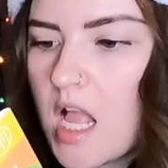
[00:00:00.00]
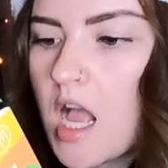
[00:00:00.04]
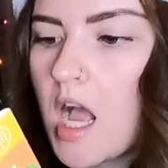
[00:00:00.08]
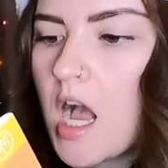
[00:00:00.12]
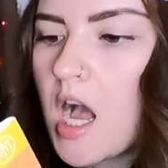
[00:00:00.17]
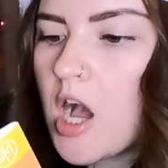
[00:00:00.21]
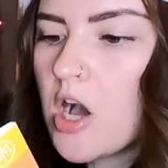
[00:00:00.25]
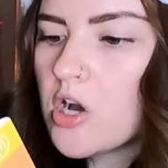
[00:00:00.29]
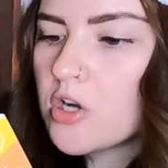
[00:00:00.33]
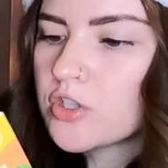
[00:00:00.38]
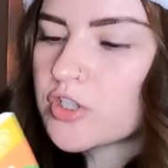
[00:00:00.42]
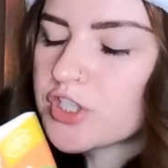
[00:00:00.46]

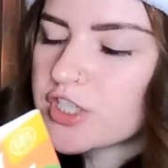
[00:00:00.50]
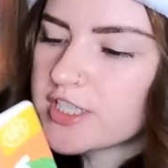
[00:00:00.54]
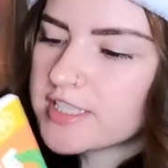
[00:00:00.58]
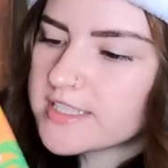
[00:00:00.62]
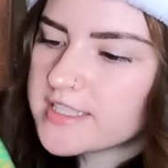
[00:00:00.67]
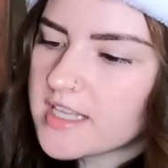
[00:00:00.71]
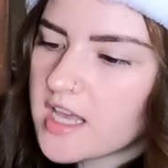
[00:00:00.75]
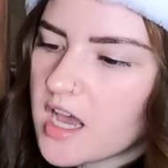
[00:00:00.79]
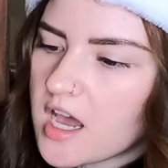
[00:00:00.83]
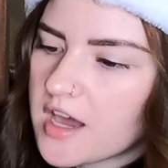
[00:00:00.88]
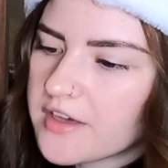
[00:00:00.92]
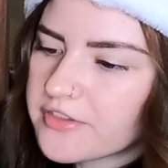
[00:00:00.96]
Oh, she's
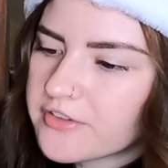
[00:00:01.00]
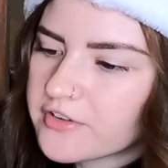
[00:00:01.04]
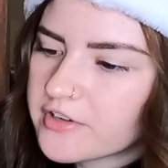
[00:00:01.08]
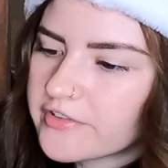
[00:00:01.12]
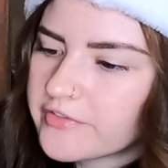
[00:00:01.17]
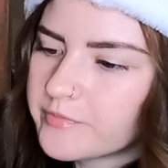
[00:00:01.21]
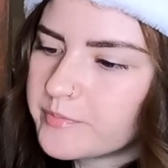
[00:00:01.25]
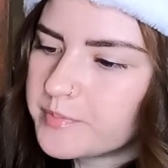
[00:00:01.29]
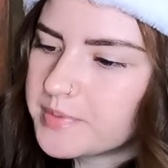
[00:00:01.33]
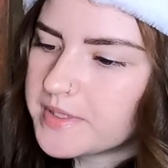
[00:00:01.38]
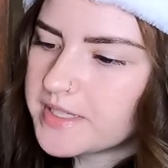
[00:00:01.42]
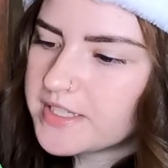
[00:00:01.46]
the author
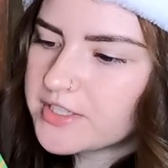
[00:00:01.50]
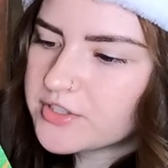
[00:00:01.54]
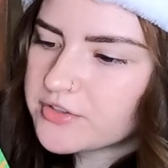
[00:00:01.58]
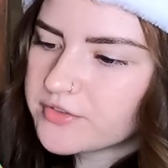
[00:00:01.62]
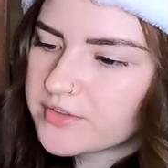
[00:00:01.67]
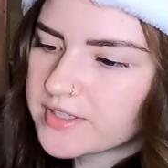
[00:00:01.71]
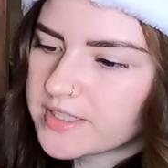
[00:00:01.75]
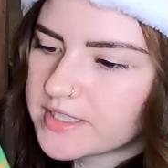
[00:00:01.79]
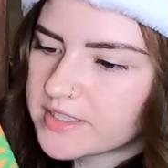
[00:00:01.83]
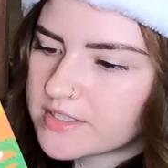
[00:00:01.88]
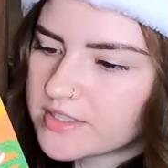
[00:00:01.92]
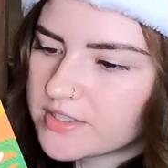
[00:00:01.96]
of Beach
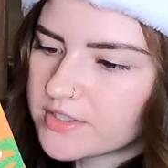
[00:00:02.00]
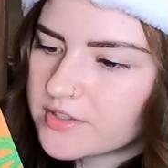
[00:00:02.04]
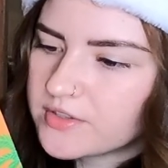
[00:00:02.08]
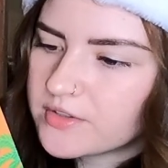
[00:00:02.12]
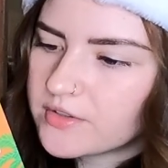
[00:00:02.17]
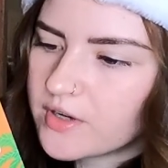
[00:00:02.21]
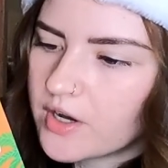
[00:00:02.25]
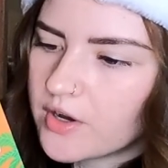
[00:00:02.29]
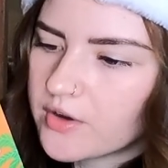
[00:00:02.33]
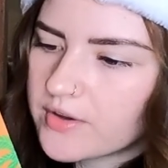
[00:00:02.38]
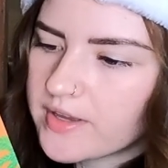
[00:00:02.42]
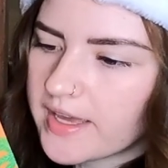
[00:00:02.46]
Read, too.
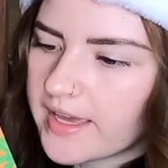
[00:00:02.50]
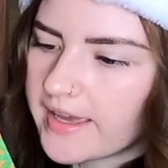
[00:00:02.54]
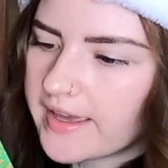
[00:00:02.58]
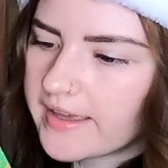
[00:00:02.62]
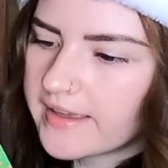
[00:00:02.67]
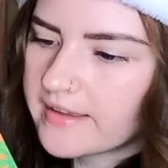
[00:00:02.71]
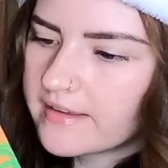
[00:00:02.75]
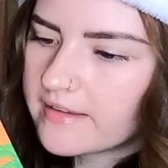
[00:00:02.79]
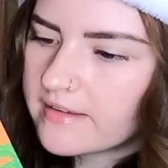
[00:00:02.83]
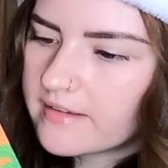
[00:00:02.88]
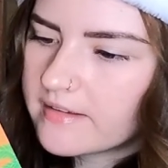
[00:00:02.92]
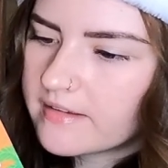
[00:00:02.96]

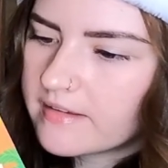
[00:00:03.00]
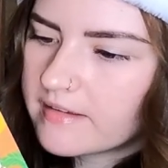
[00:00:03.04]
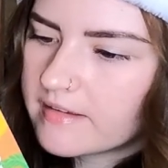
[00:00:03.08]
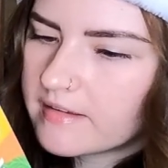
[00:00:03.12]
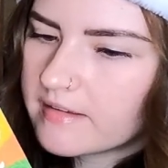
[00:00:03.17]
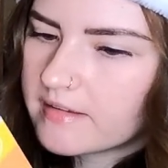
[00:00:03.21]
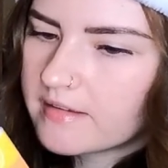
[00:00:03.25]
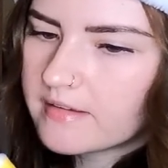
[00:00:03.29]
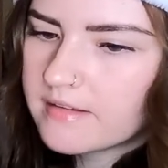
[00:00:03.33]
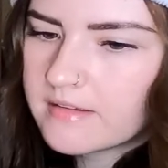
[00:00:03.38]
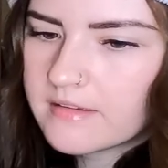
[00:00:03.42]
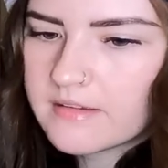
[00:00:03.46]
Okay.
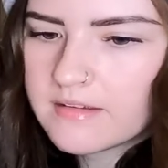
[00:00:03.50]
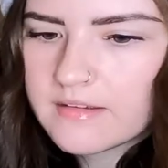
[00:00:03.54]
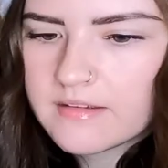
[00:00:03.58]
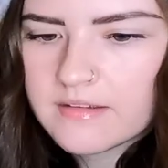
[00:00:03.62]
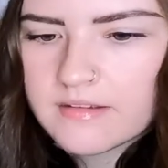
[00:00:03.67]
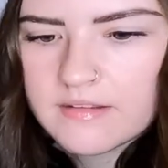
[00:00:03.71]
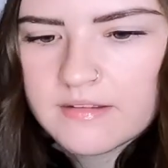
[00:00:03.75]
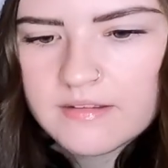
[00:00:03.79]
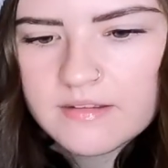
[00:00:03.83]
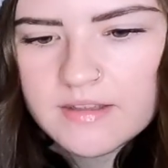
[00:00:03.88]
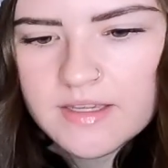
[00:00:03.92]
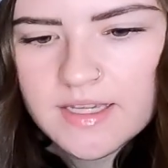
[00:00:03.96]

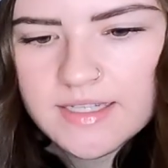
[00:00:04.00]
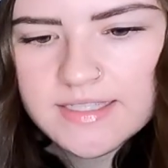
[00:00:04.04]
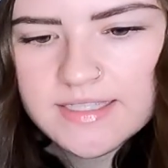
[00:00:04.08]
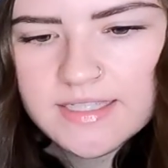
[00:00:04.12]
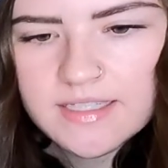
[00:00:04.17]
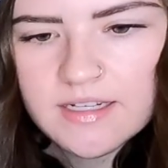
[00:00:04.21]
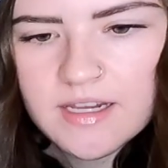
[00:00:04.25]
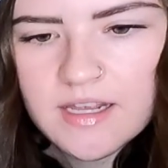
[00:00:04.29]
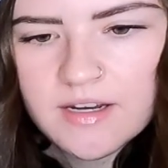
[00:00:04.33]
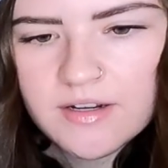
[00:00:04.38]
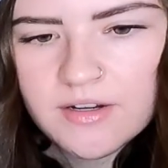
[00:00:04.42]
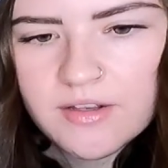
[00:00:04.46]
I
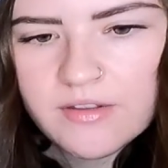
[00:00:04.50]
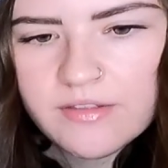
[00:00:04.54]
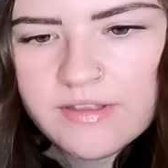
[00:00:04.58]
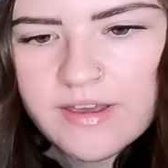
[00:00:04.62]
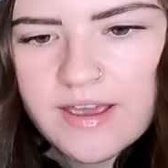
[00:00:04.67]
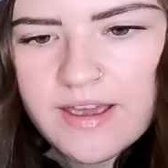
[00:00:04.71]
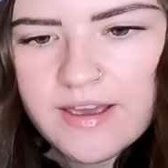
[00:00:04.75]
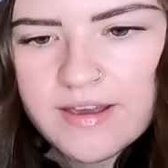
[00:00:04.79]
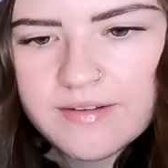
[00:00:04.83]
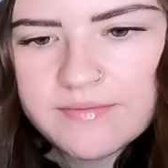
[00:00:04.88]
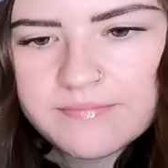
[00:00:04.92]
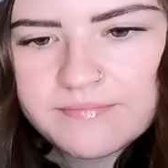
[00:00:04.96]
did not know
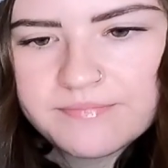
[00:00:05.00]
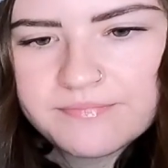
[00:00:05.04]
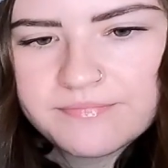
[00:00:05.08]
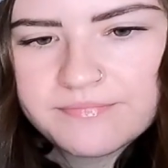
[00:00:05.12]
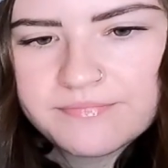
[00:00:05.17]
that.